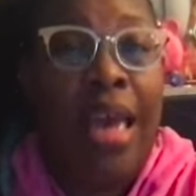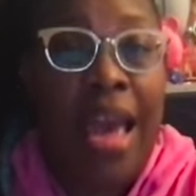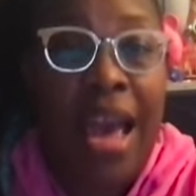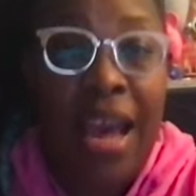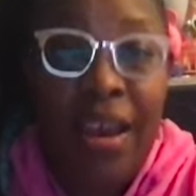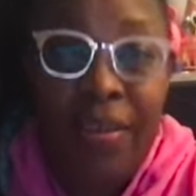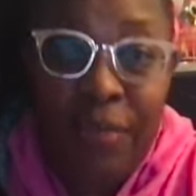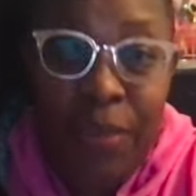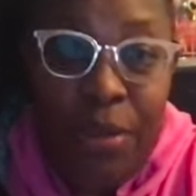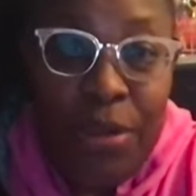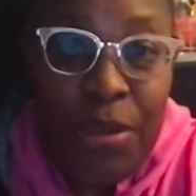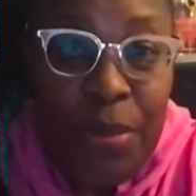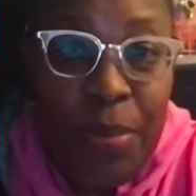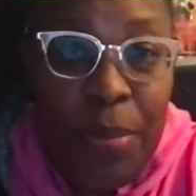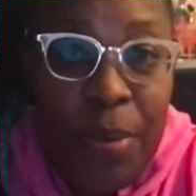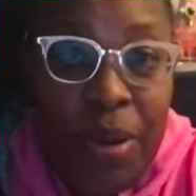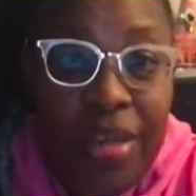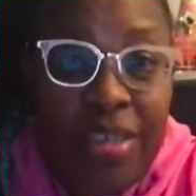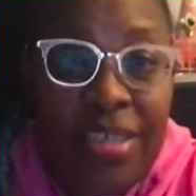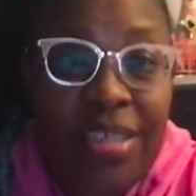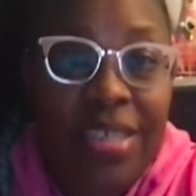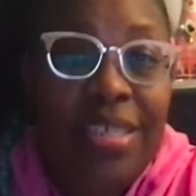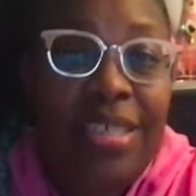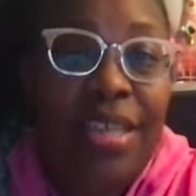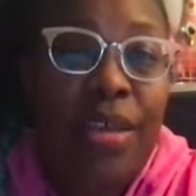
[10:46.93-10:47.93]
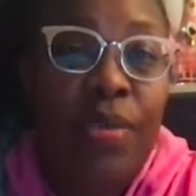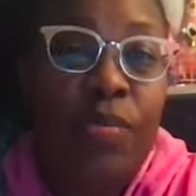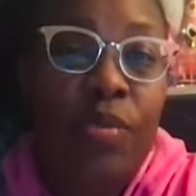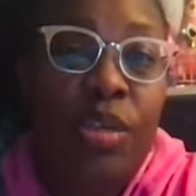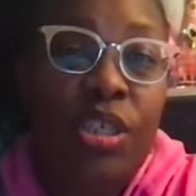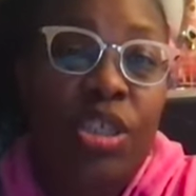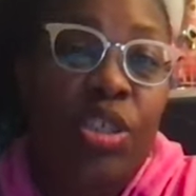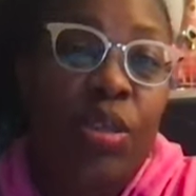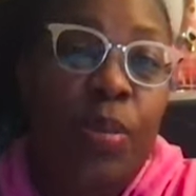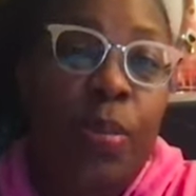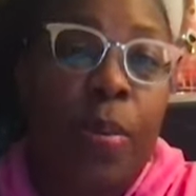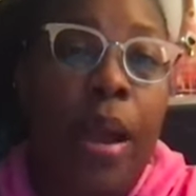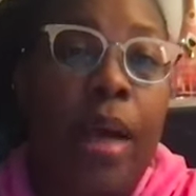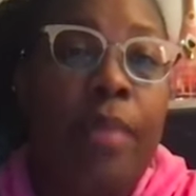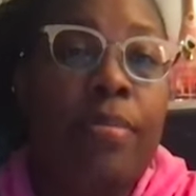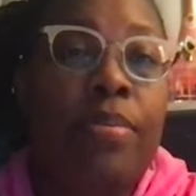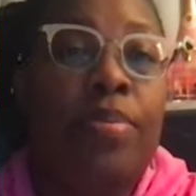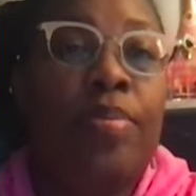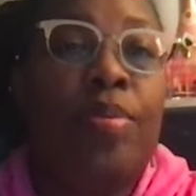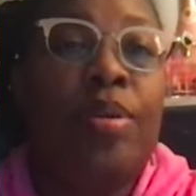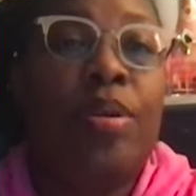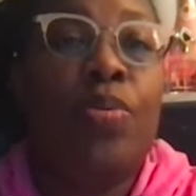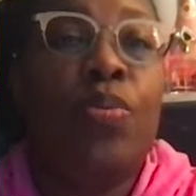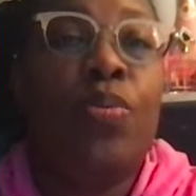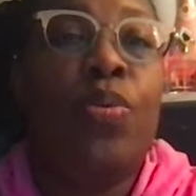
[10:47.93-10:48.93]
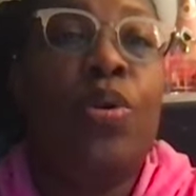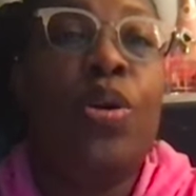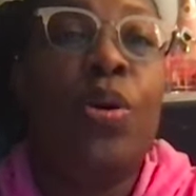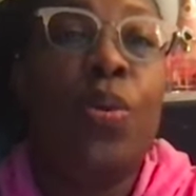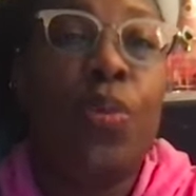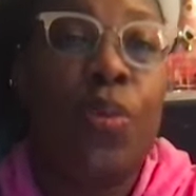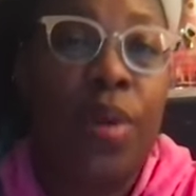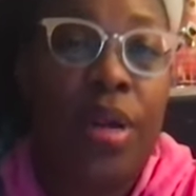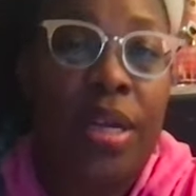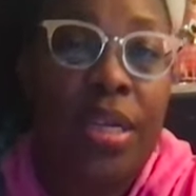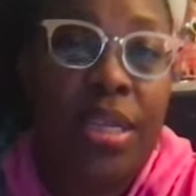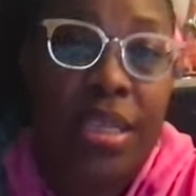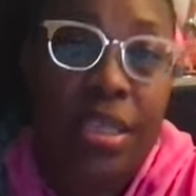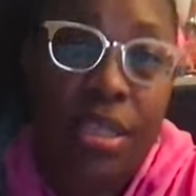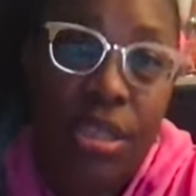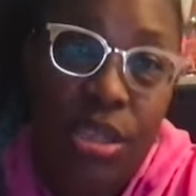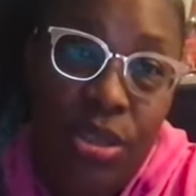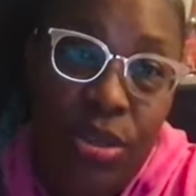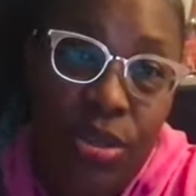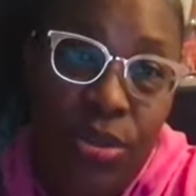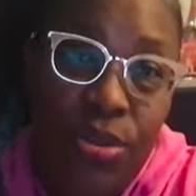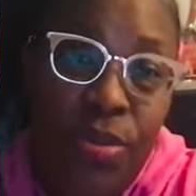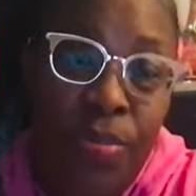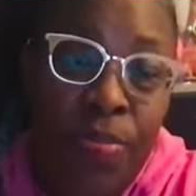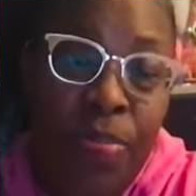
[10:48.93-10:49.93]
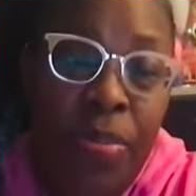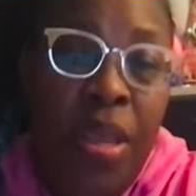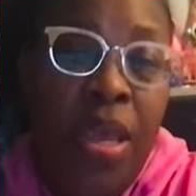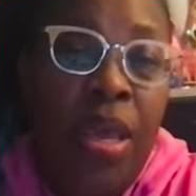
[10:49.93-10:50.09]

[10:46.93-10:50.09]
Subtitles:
after you purchase and what you probably will run into.